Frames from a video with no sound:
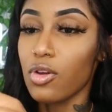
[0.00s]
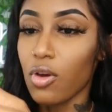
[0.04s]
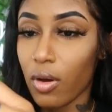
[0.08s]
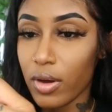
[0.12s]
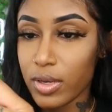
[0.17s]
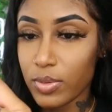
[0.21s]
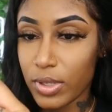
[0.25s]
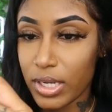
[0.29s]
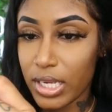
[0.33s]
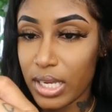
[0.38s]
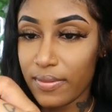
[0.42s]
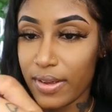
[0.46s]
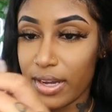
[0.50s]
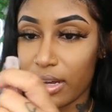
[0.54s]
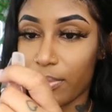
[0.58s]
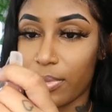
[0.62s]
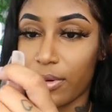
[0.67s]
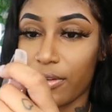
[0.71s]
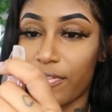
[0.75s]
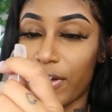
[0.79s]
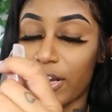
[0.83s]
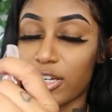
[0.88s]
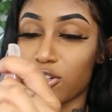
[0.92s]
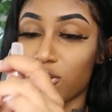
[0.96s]
you always want to get, like,
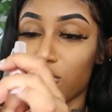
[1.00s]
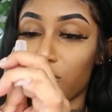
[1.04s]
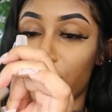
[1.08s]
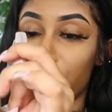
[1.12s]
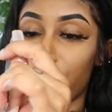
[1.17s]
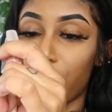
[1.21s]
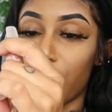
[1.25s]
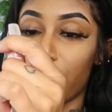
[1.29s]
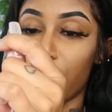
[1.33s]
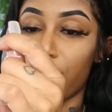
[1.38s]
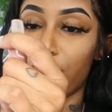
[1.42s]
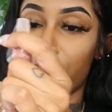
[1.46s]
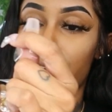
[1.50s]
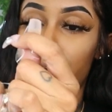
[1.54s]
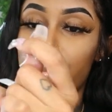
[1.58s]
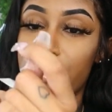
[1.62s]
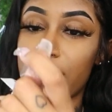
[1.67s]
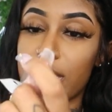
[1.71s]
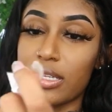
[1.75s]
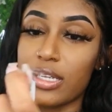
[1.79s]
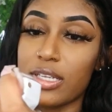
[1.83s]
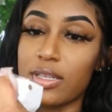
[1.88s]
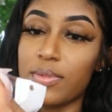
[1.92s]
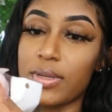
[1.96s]
a professional feel for your
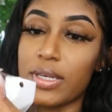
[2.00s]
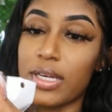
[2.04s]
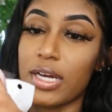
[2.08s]
business,